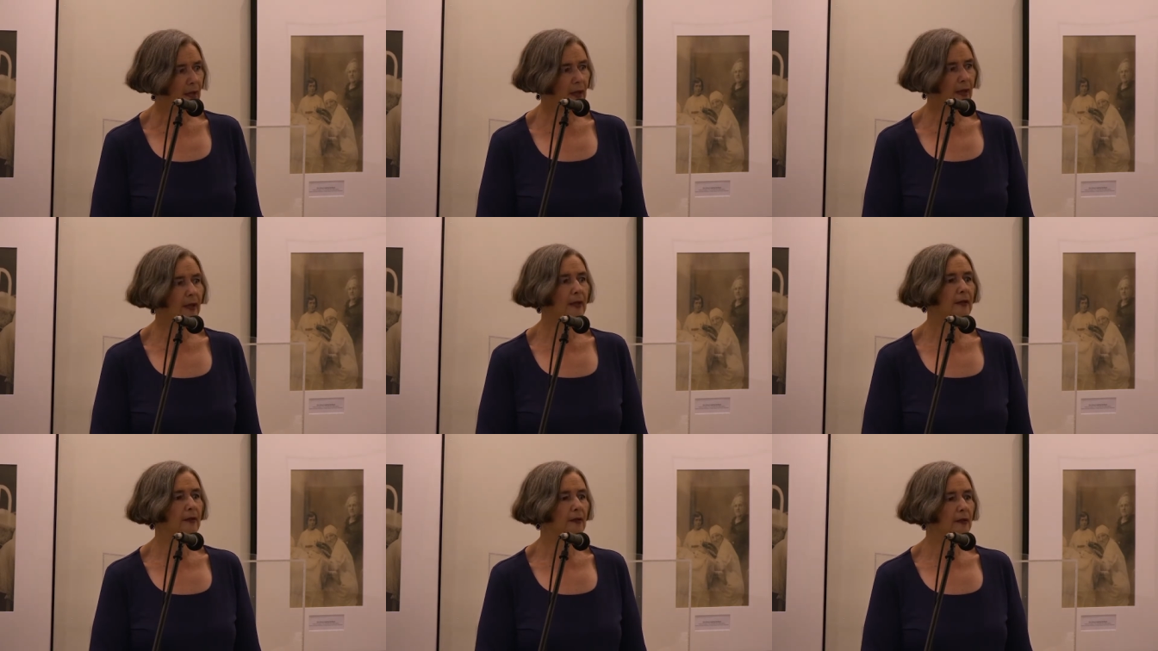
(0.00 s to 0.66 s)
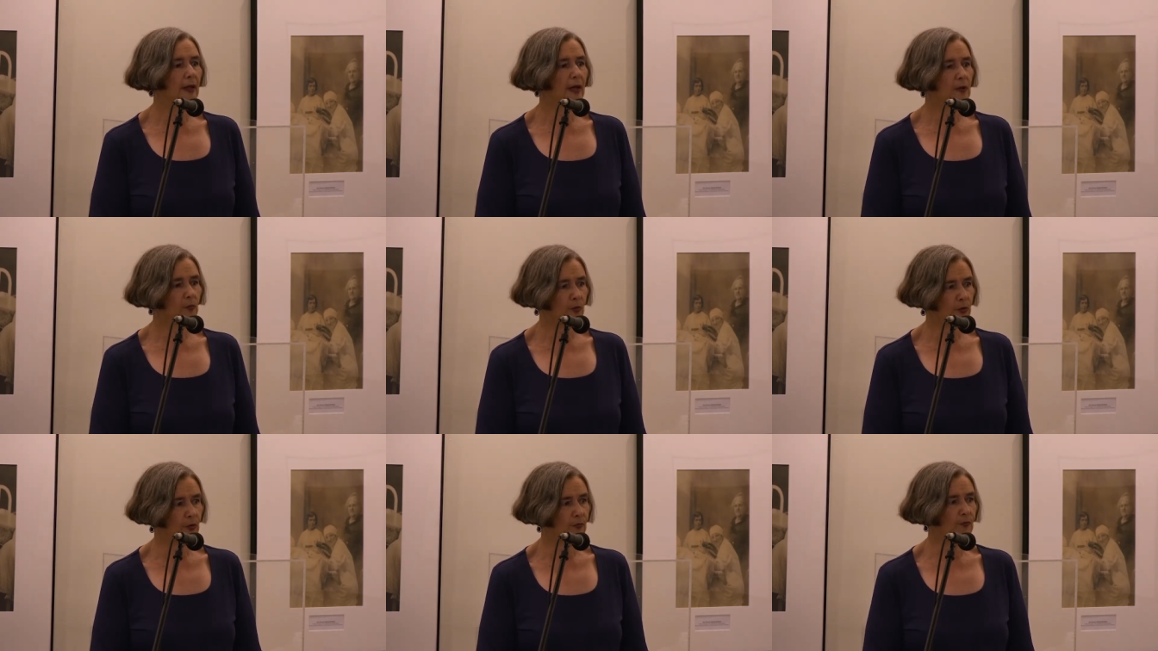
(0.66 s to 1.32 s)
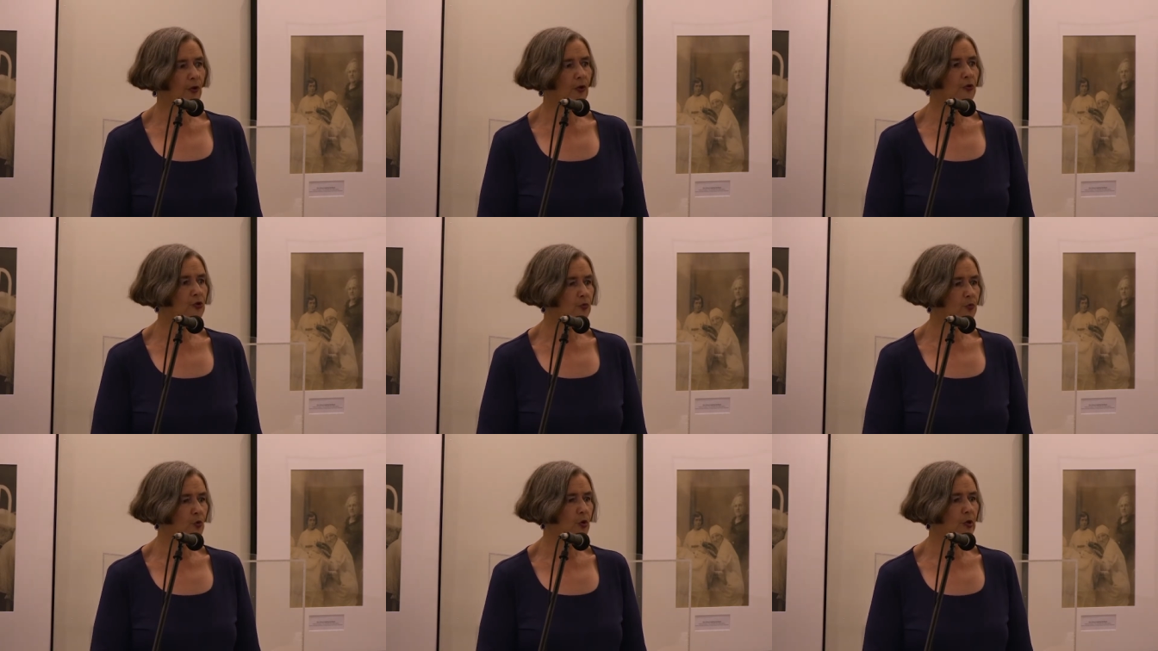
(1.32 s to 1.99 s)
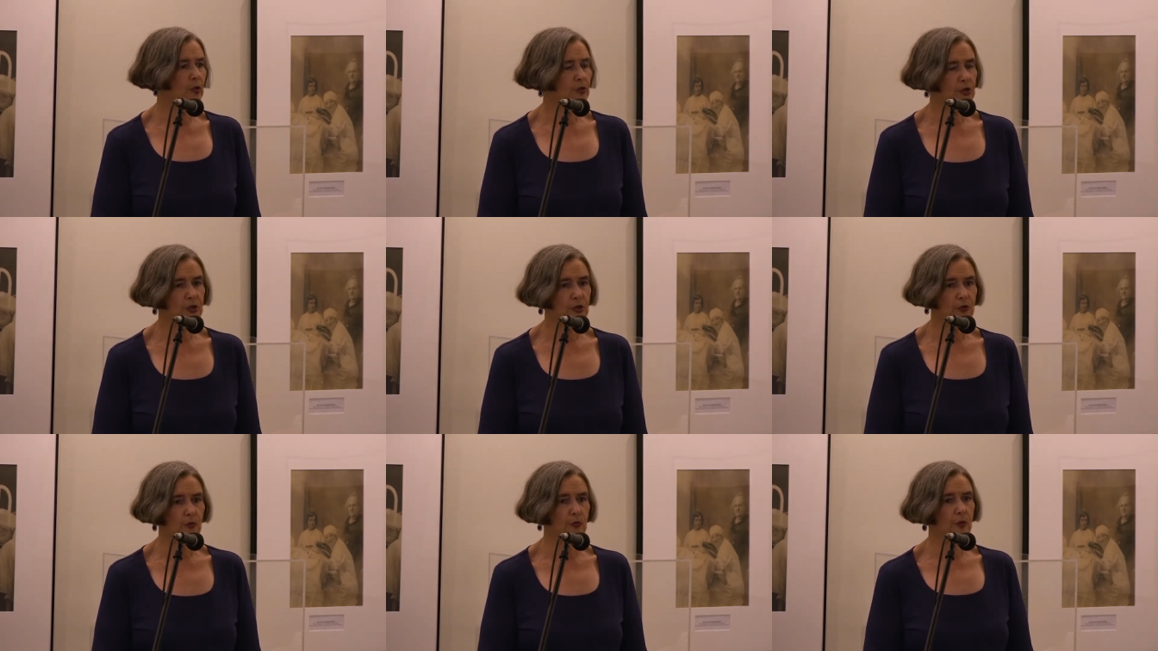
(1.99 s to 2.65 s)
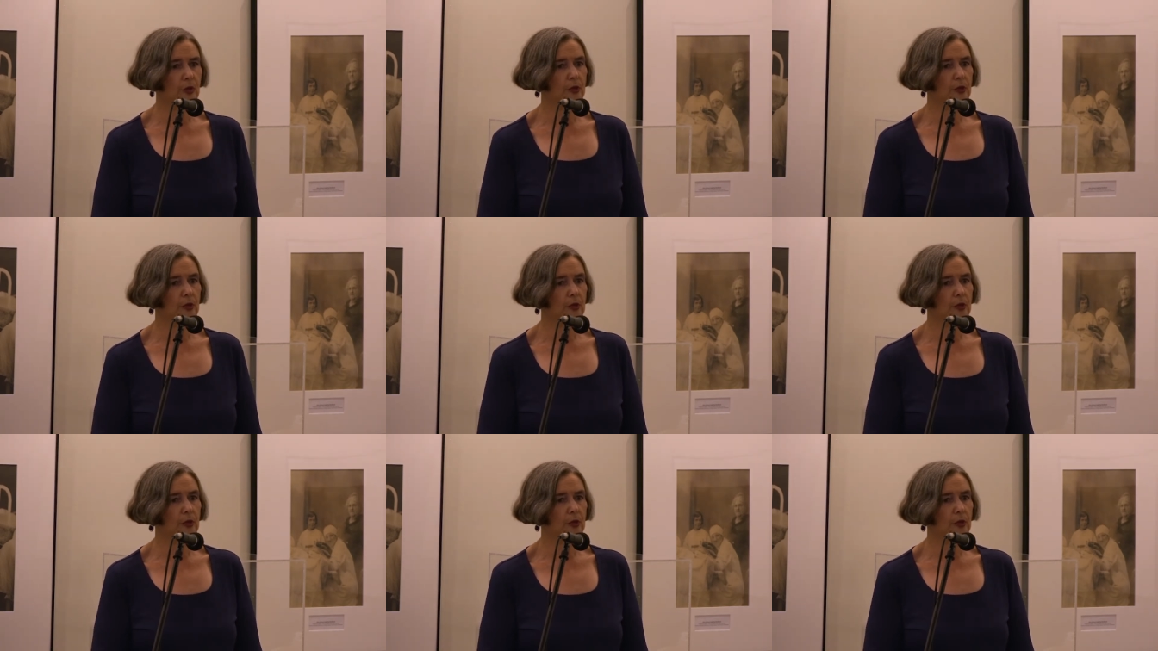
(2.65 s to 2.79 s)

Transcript: And they were the first ones to